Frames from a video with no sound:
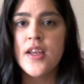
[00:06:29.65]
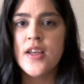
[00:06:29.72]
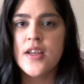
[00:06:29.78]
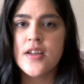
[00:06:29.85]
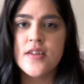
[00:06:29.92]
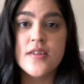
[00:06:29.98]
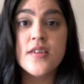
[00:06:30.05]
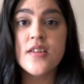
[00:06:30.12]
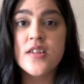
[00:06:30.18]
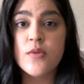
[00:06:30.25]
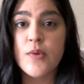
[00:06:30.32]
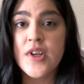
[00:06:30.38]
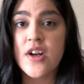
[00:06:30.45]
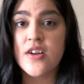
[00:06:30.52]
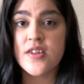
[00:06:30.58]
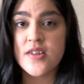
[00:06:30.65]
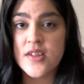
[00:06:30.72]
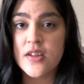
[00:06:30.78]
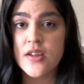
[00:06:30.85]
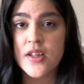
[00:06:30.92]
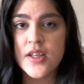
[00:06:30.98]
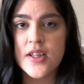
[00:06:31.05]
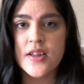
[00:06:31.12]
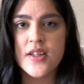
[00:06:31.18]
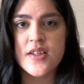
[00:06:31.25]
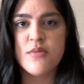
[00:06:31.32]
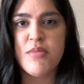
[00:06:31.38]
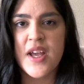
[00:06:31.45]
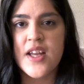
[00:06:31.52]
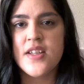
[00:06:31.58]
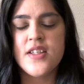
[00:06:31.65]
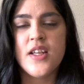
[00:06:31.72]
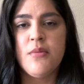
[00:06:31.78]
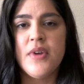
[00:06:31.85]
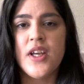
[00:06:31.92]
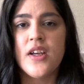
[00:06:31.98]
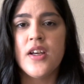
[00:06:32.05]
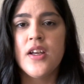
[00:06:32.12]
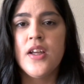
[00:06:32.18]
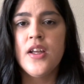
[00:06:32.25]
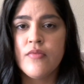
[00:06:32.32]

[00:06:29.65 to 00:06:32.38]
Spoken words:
And since we are still in this pandemic